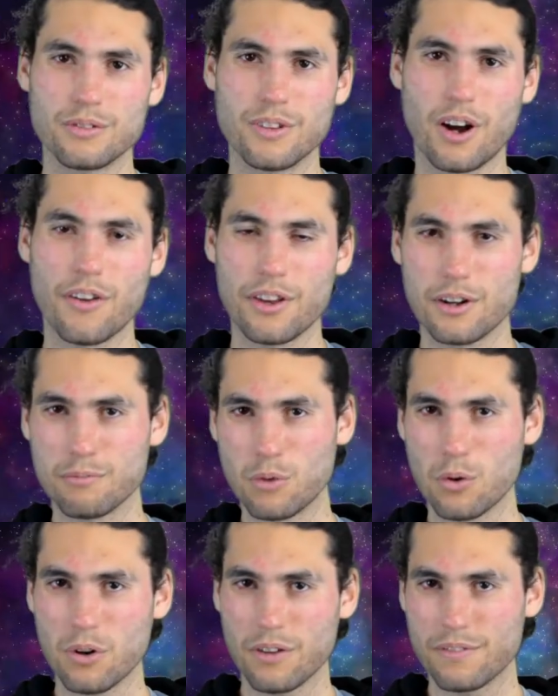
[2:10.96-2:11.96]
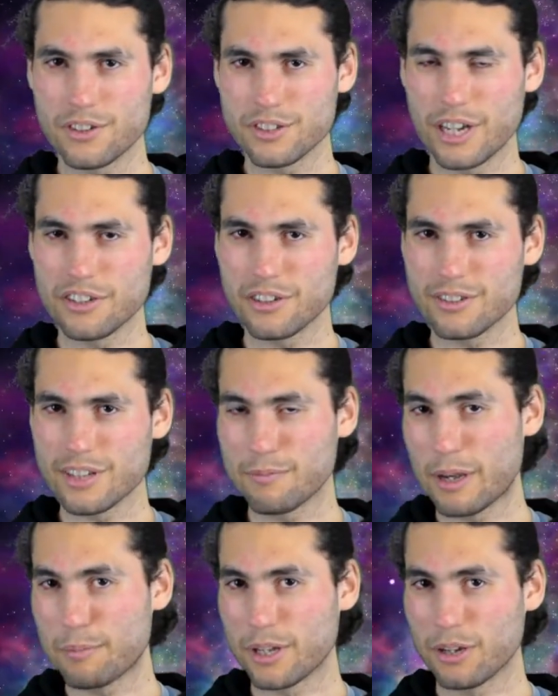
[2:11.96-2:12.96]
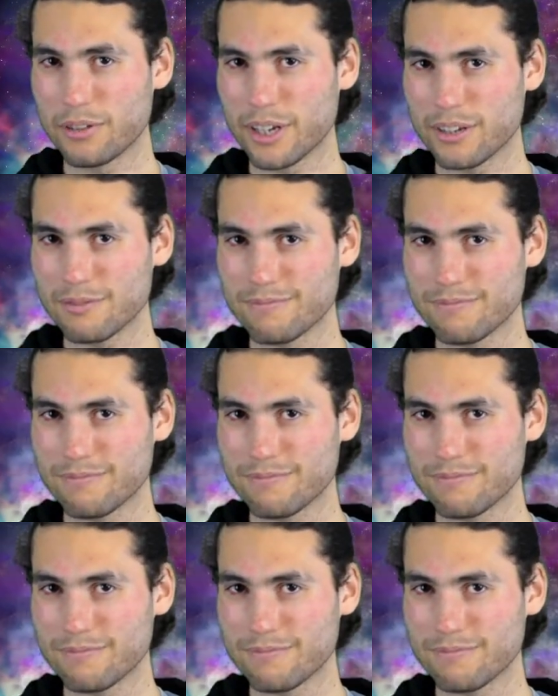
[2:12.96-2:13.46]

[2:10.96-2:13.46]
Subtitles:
are there more efficient engines that might be out there?